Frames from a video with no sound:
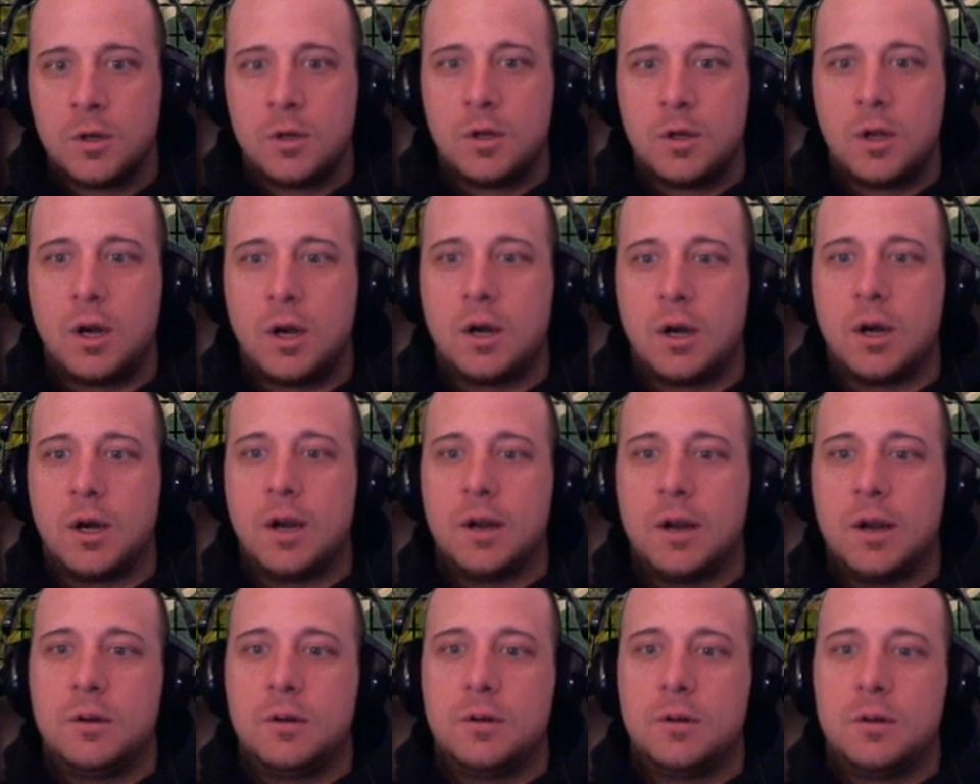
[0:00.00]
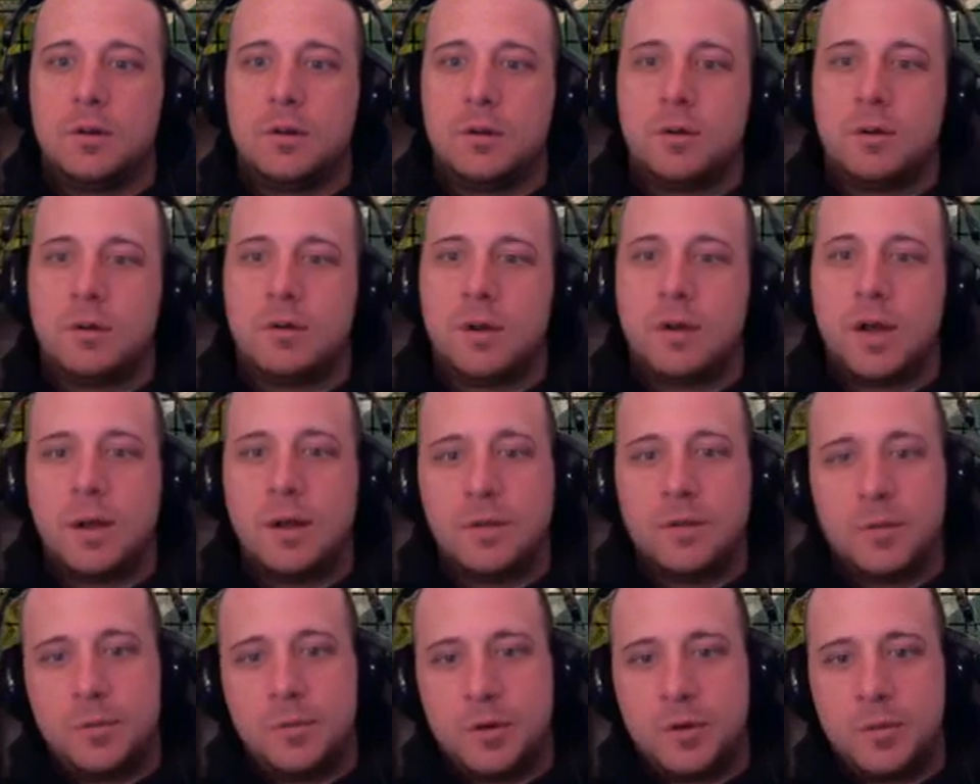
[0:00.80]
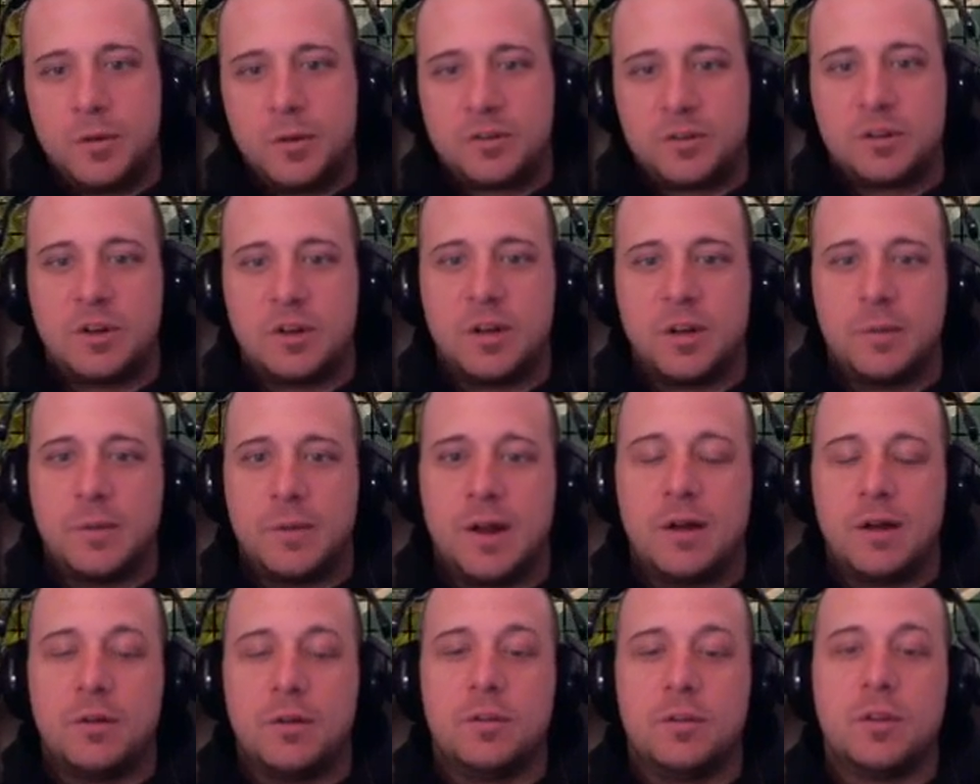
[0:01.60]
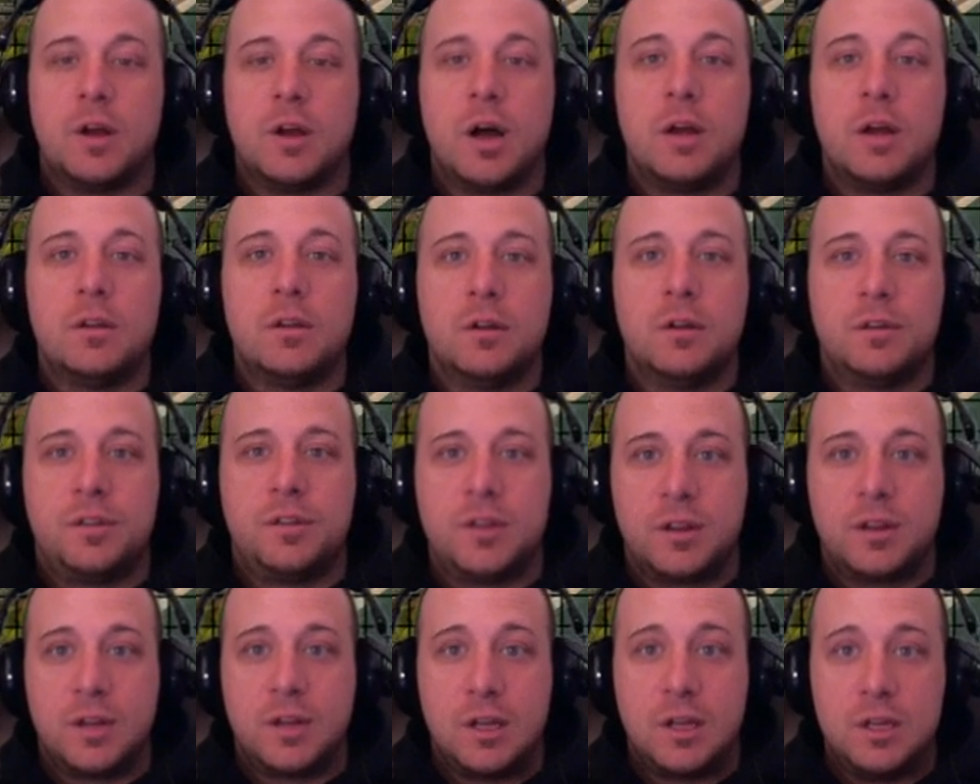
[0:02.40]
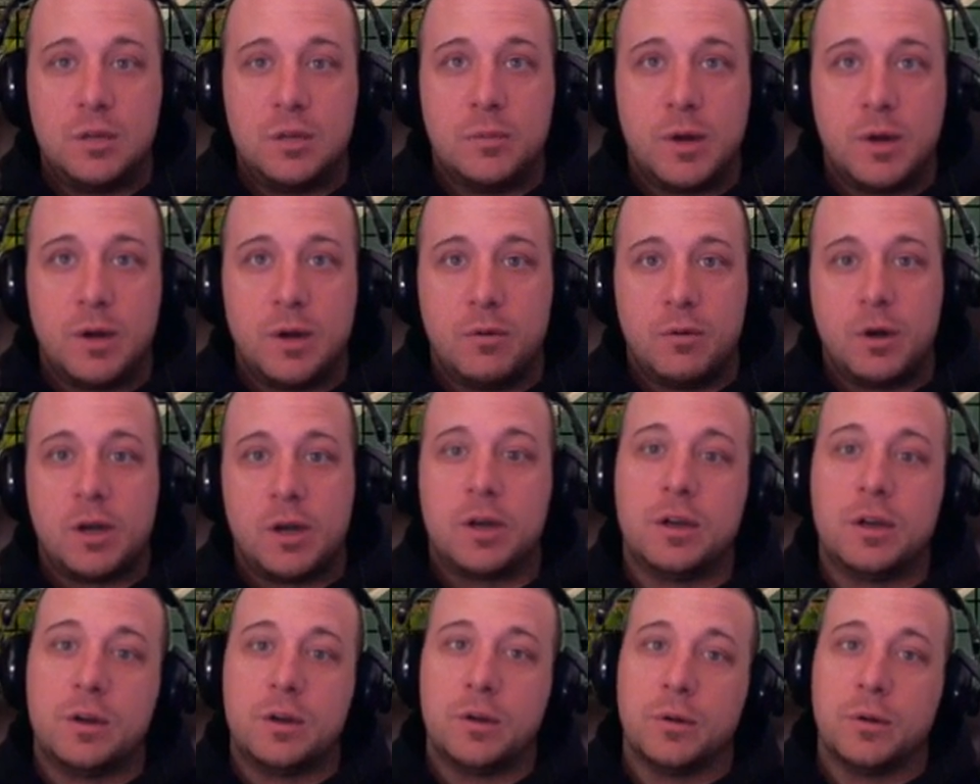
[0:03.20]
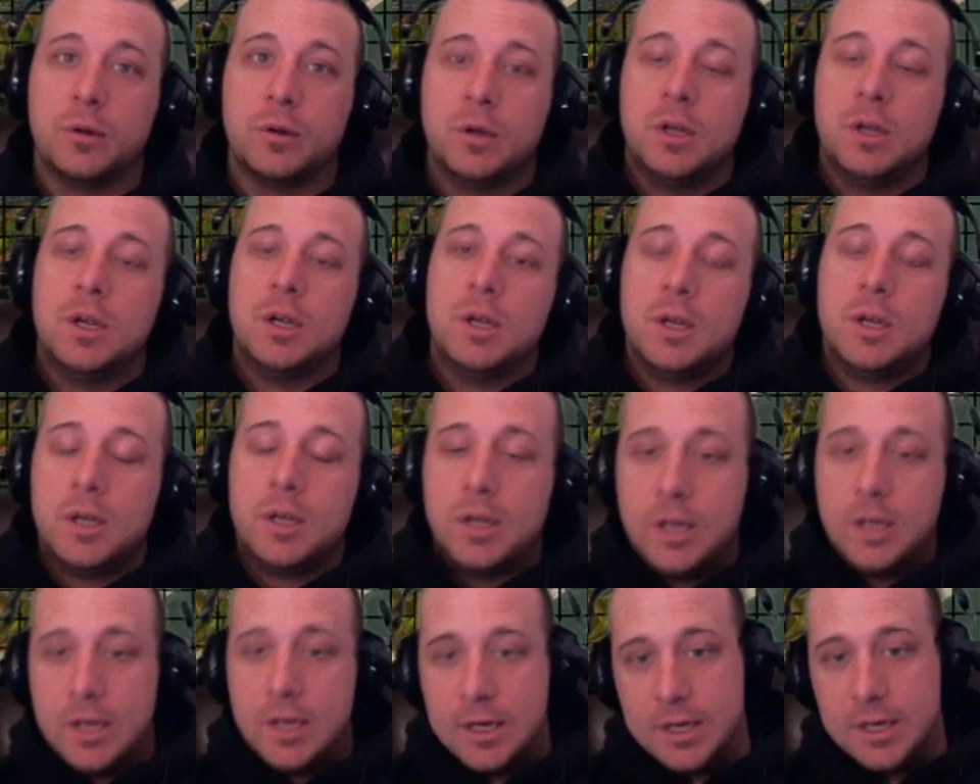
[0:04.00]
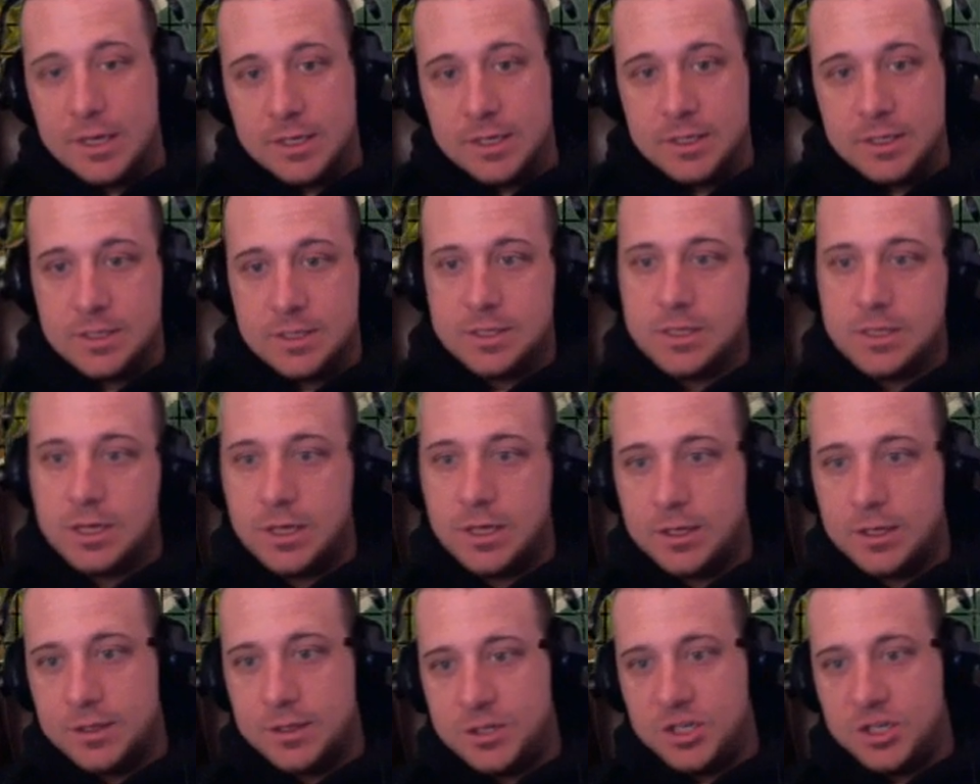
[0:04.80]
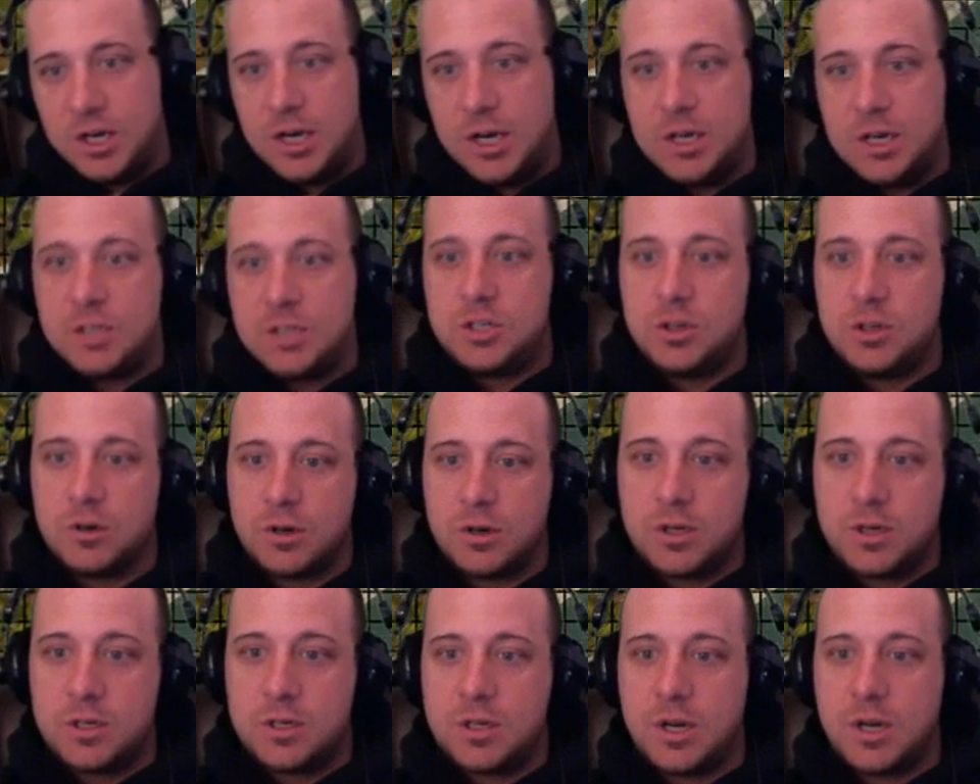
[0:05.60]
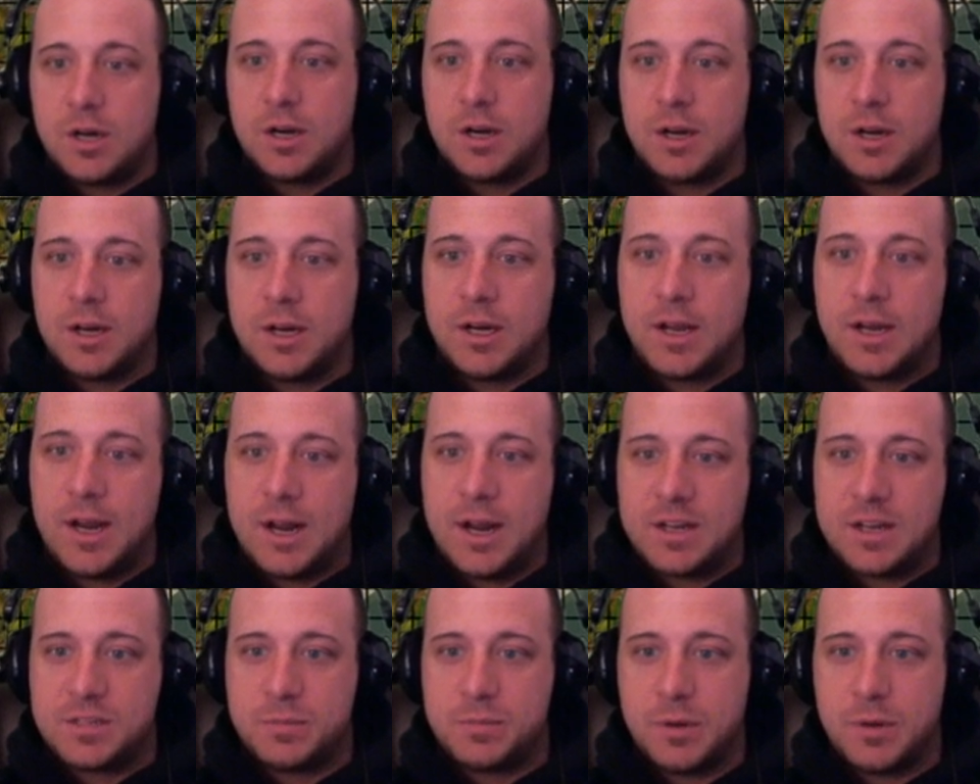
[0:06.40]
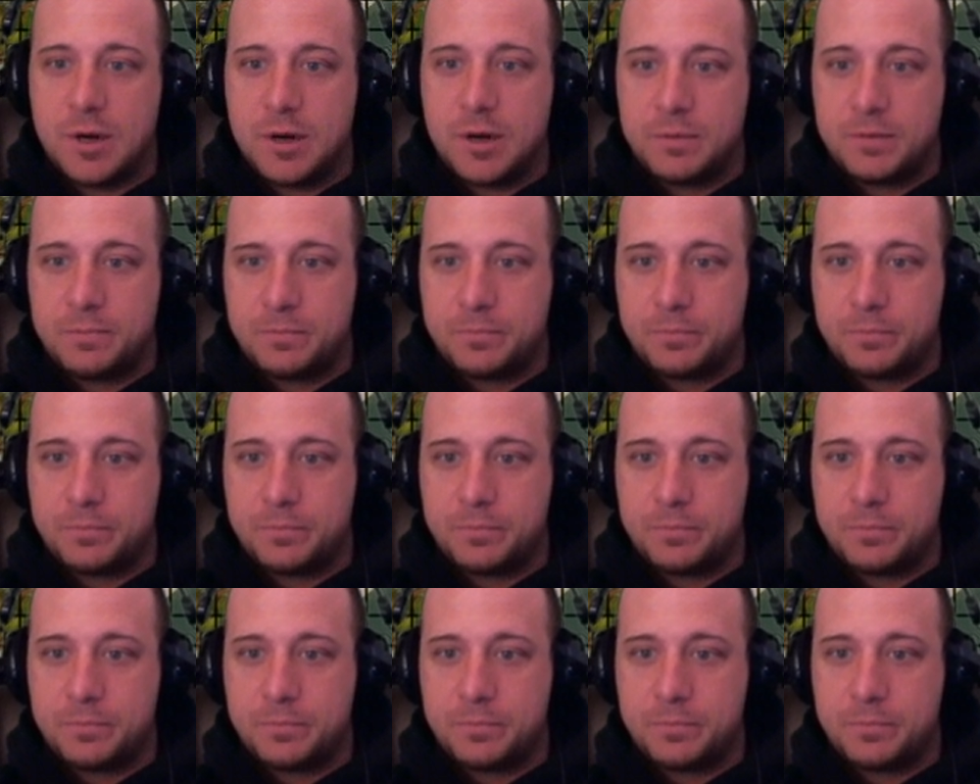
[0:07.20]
Alright, now they're pretty much lined up. Now, the other thing that you might want to do is change your target cast bar.